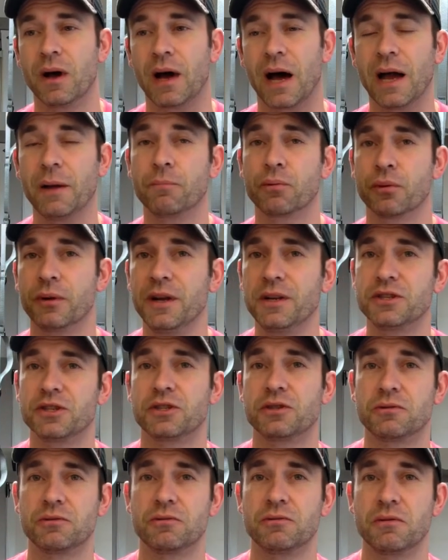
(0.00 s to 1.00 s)

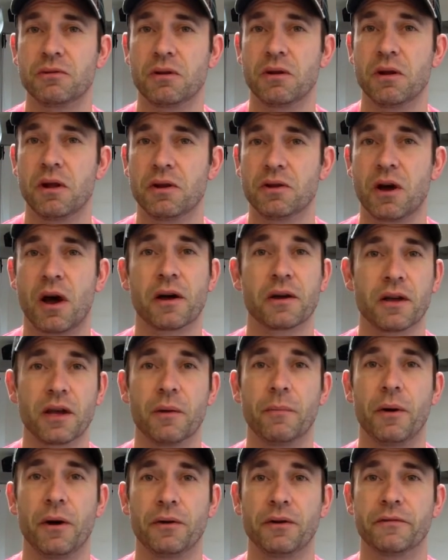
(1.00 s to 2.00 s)
preach talking
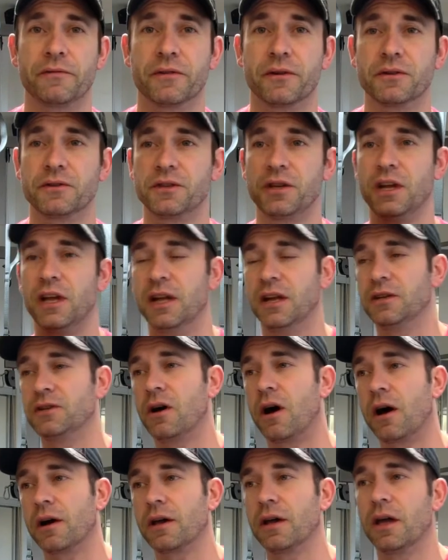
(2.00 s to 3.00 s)
about diversity and
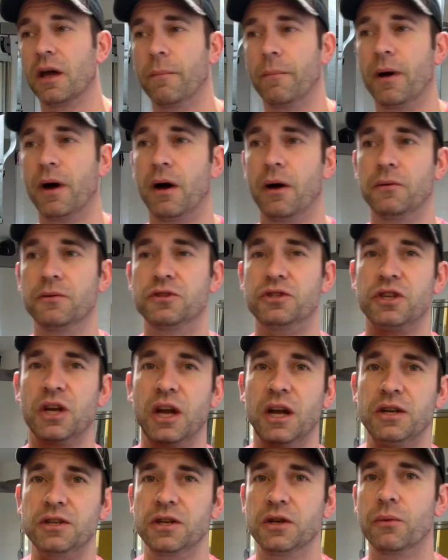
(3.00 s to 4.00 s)
talking about
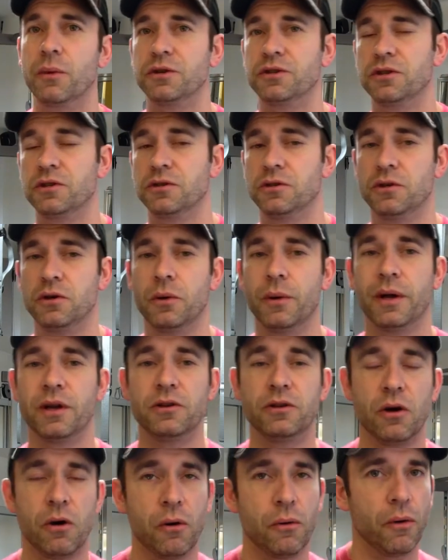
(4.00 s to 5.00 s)
changing what you're
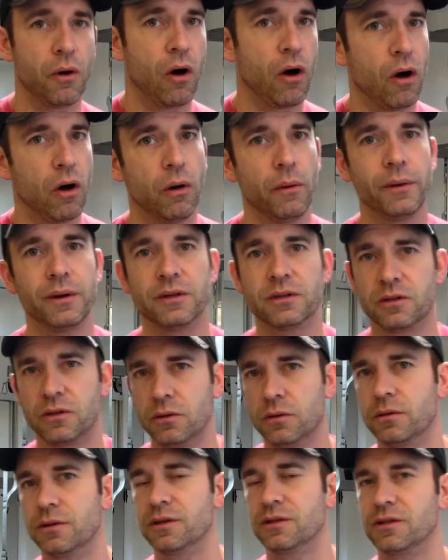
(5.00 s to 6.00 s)
doing. Don't always
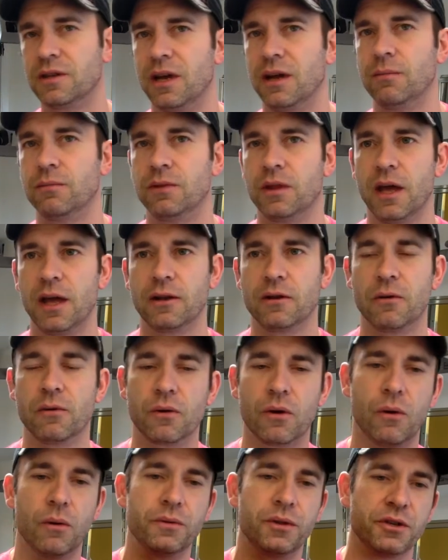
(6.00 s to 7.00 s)
do the same thing. Don't
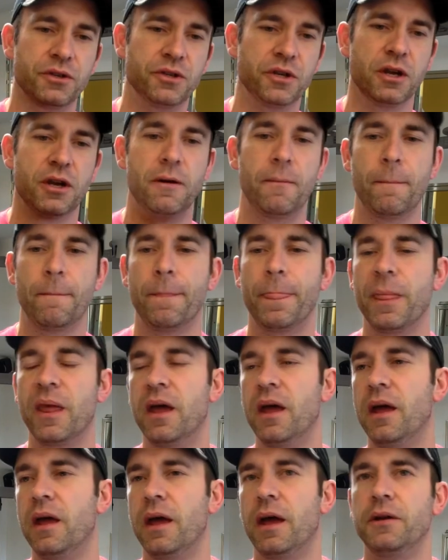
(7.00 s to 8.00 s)
go in the gym
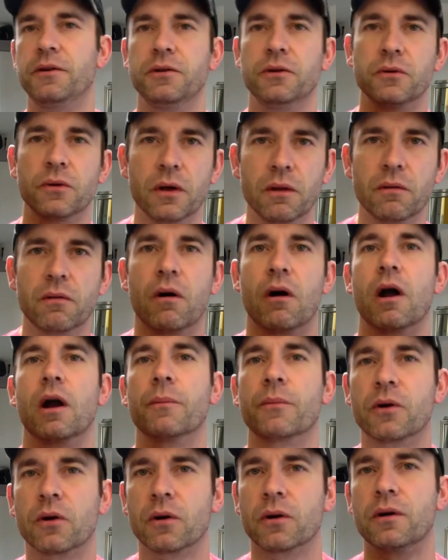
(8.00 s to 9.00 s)
and do
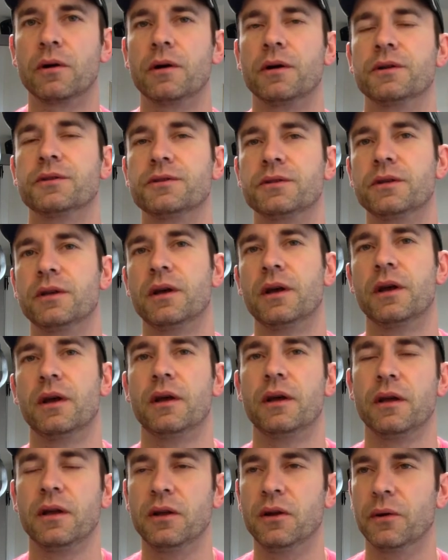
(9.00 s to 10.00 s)
arm curls,
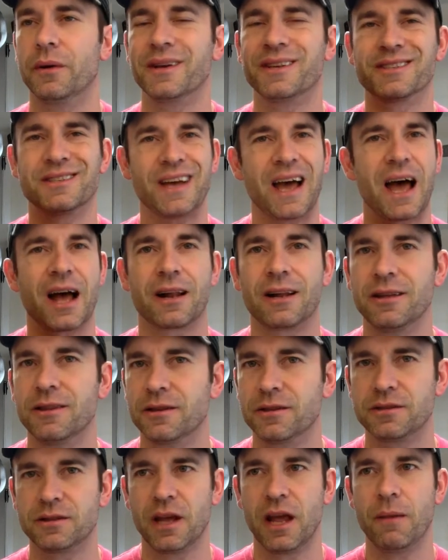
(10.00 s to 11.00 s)
you know, exactly
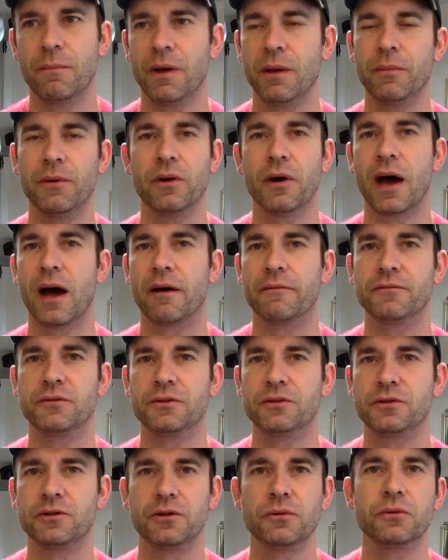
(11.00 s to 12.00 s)
the same. Maybe you
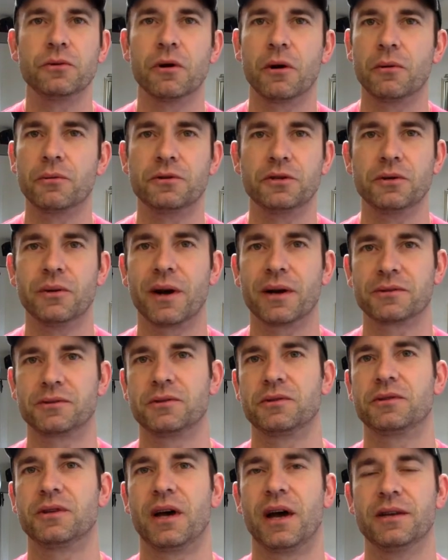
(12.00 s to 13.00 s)
have two go-to
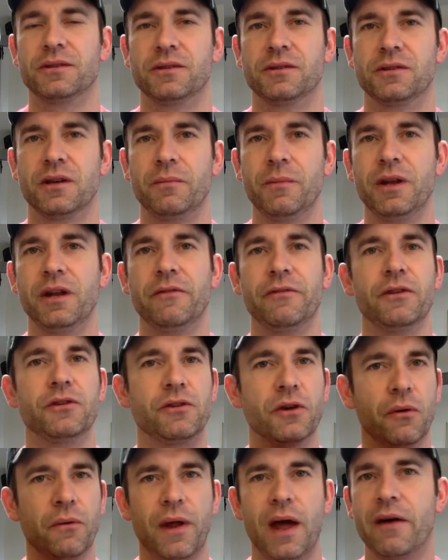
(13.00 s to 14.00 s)
exercises. I mean, if you
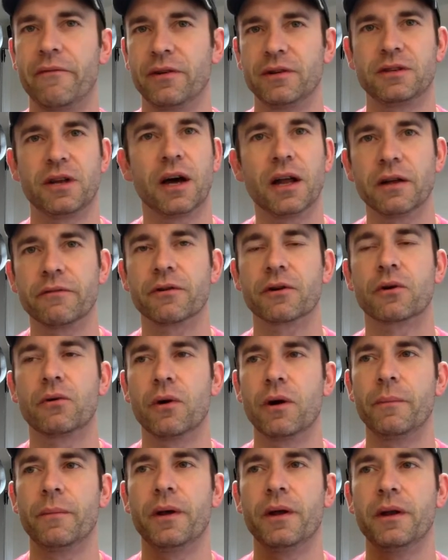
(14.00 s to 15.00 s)
don't have a ton of
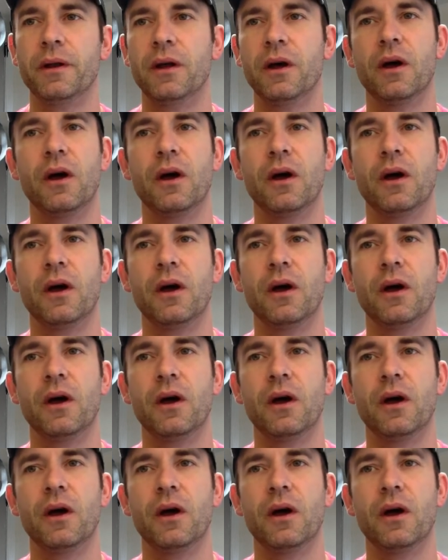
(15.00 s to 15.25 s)
equipment,